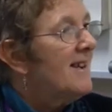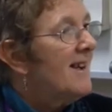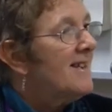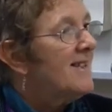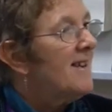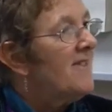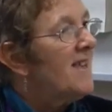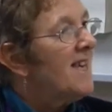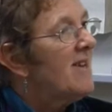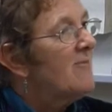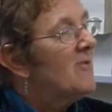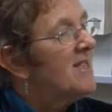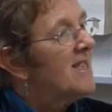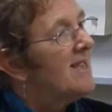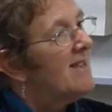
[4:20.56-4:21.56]
And I think
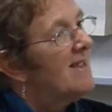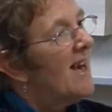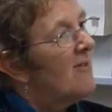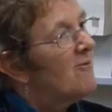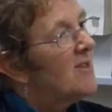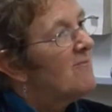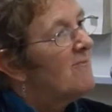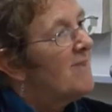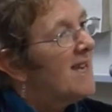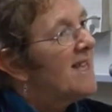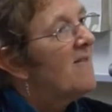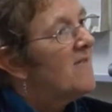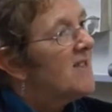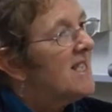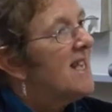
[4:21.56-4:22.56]
I was being
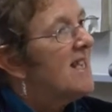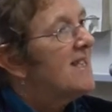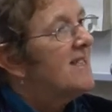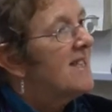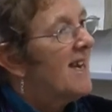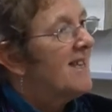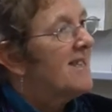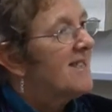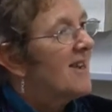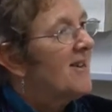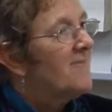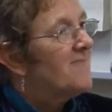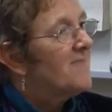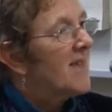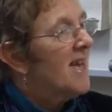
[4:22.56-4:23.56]
a facilitator.
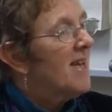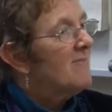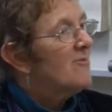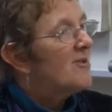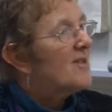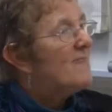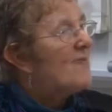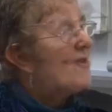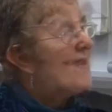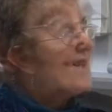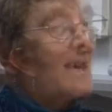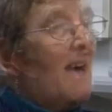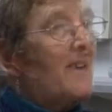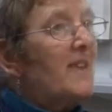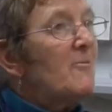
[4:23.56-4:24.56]

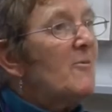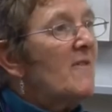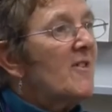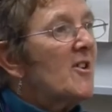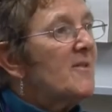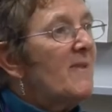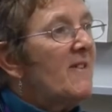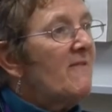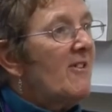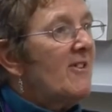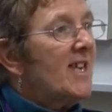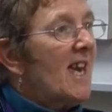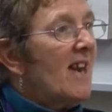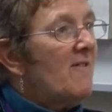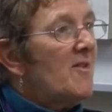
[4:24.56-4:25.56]
I think we've got to be very
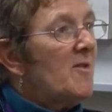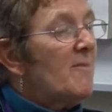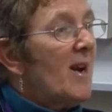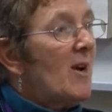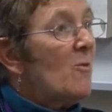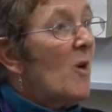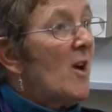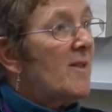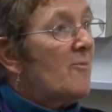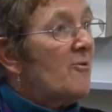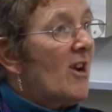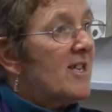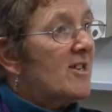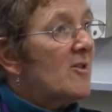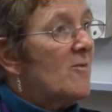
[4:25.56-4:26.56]
careful about what the
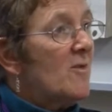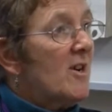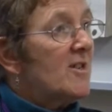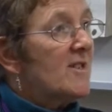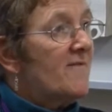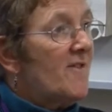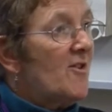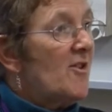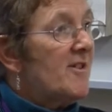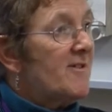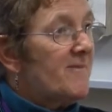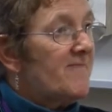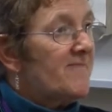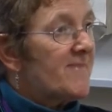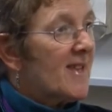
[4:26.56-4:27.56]
practical work's for.
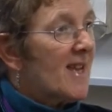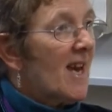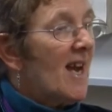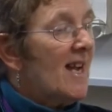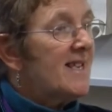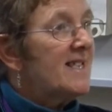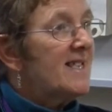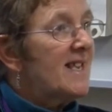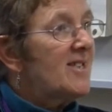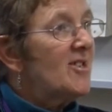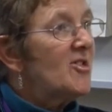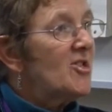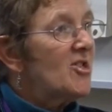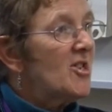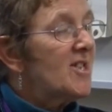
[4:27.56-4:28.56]
And it
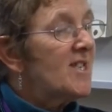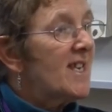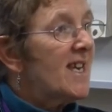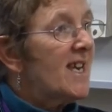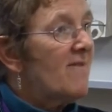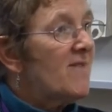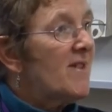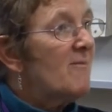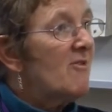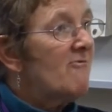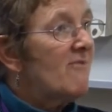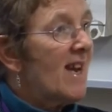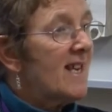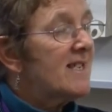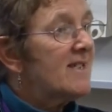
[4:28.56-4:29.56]
isn't just to give them a
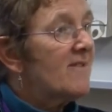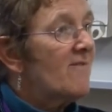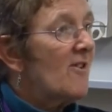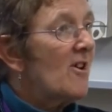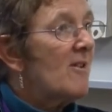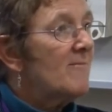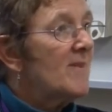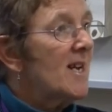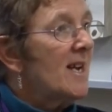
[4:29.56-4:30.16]
rest from,